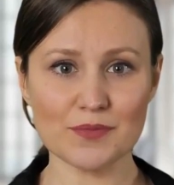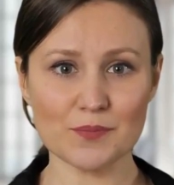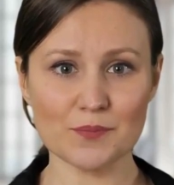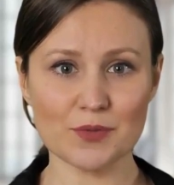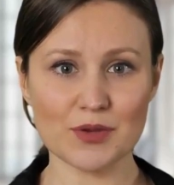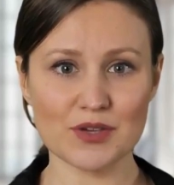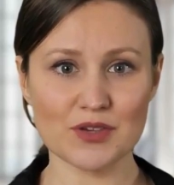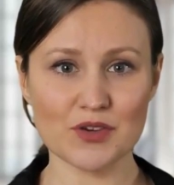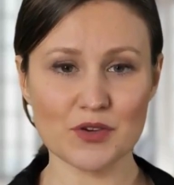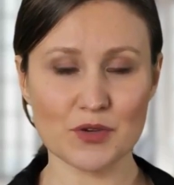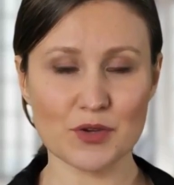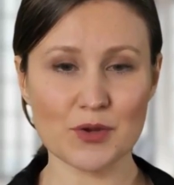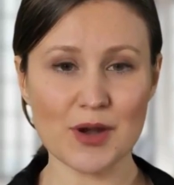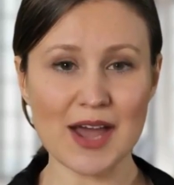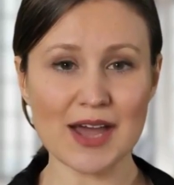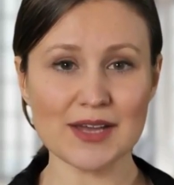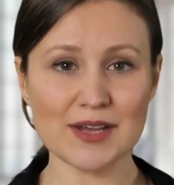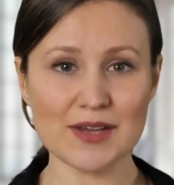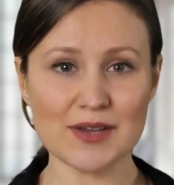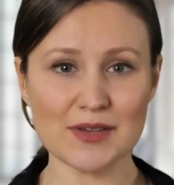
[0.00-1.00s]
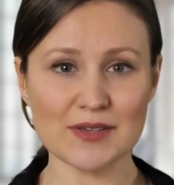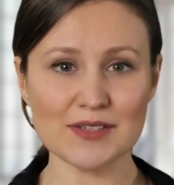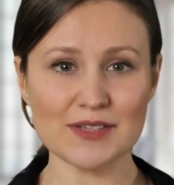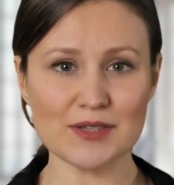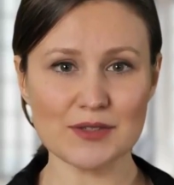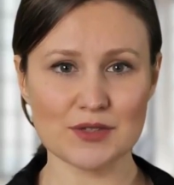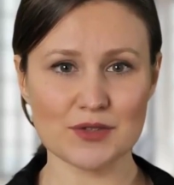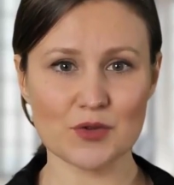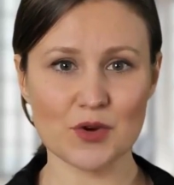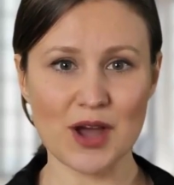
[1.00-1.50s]
Be sure to like,
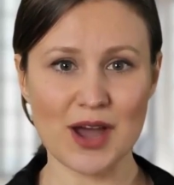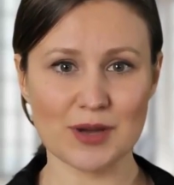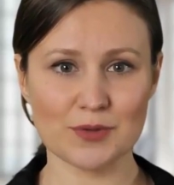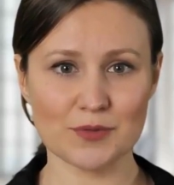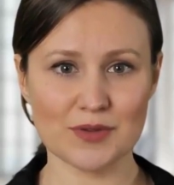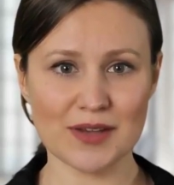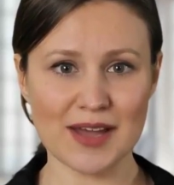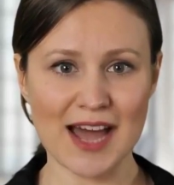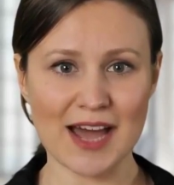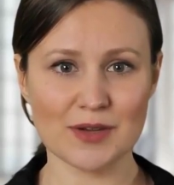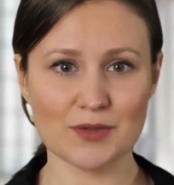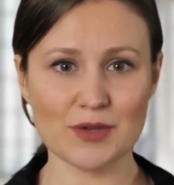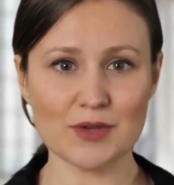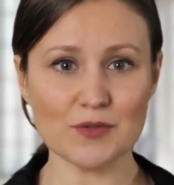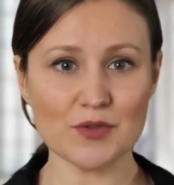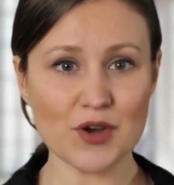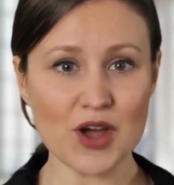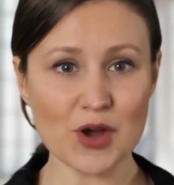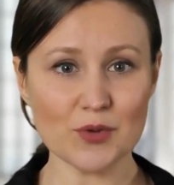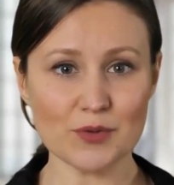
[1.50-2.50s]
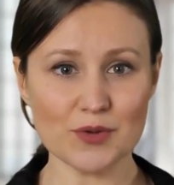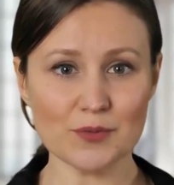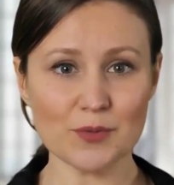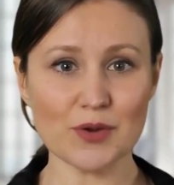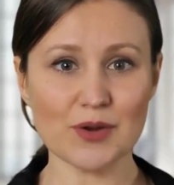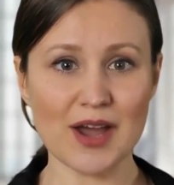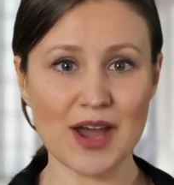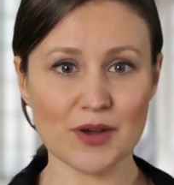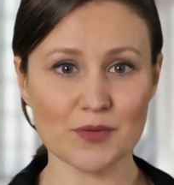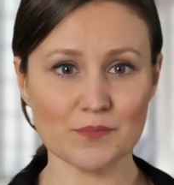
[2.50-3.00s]
subscribe, and leave a comment
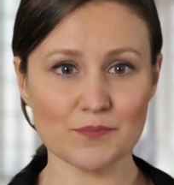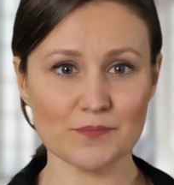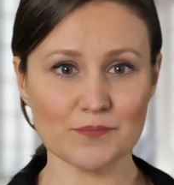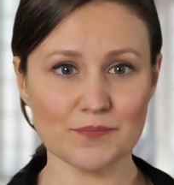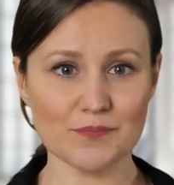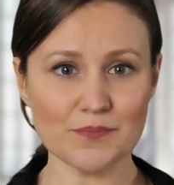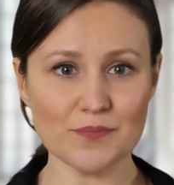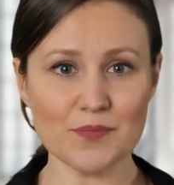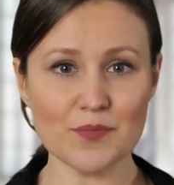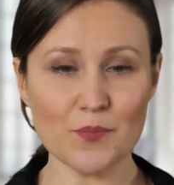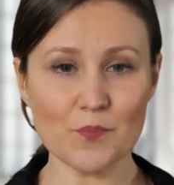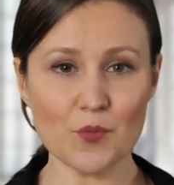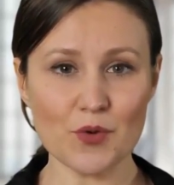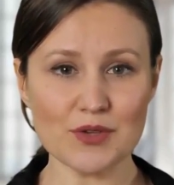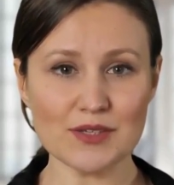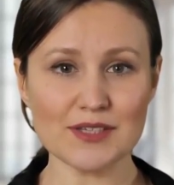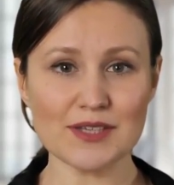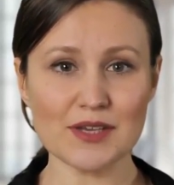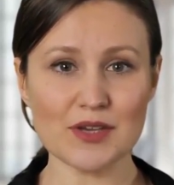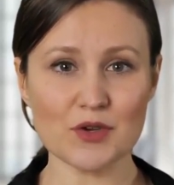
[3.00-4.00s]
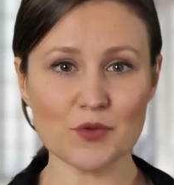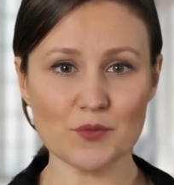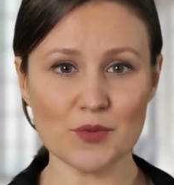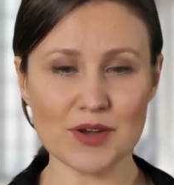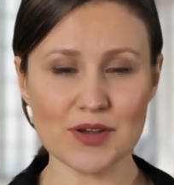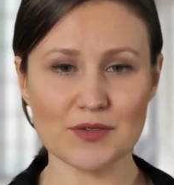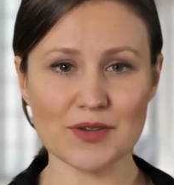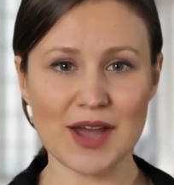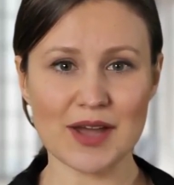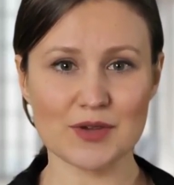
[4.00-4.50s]
below. We'll see you in
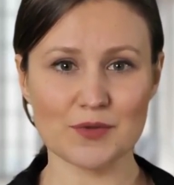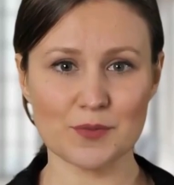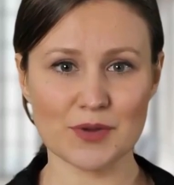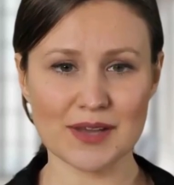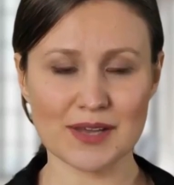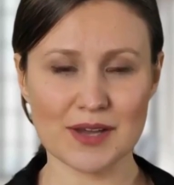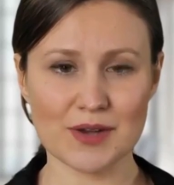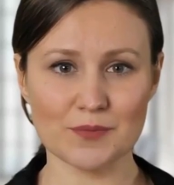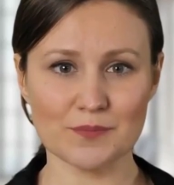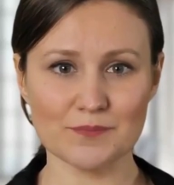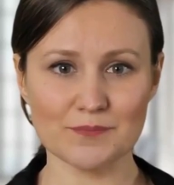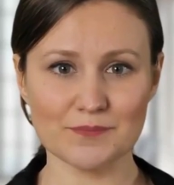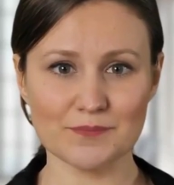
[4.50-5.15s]
our next video.